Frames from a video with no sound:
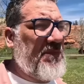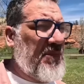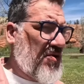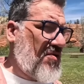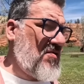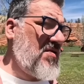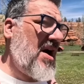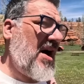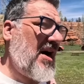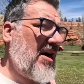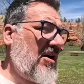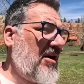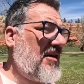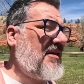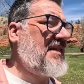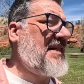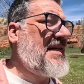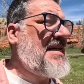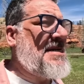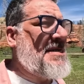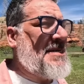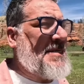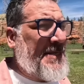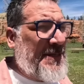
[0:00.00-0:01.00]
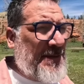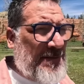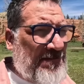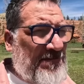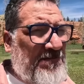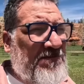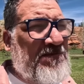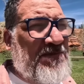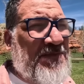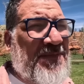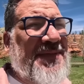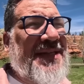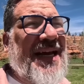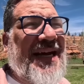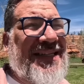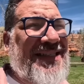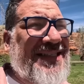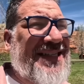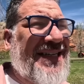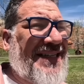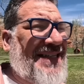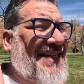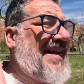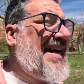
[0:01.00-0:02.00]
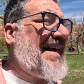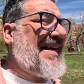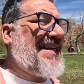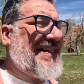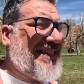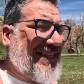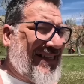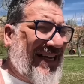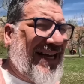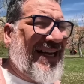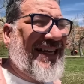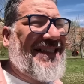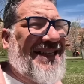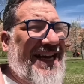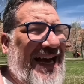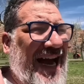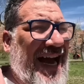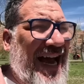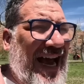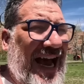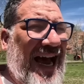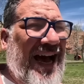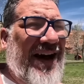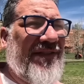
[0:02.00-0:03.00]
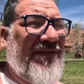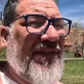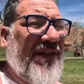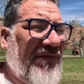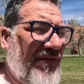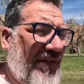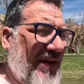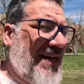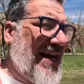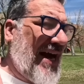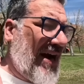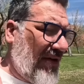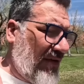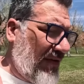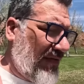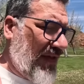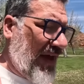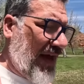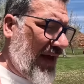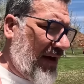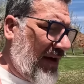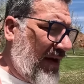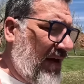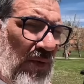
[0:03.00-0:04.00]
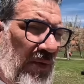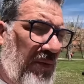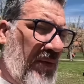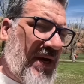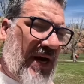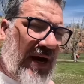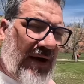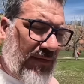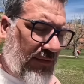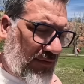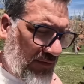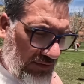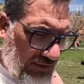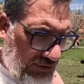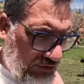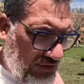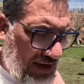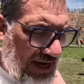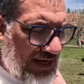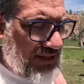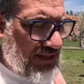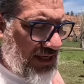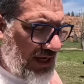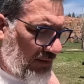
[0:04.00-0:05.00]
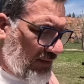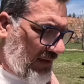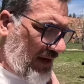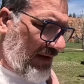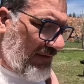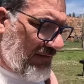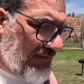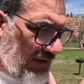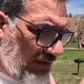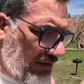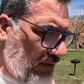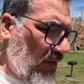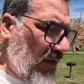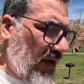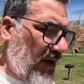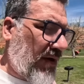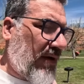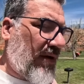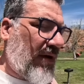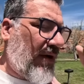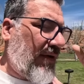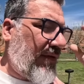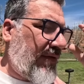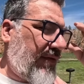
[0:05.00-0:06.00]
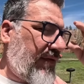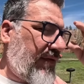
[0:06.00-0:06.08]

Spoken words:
boondockers, that's a nice thing to have every now and then when we got to throw the trash out, we got to fill the water, all the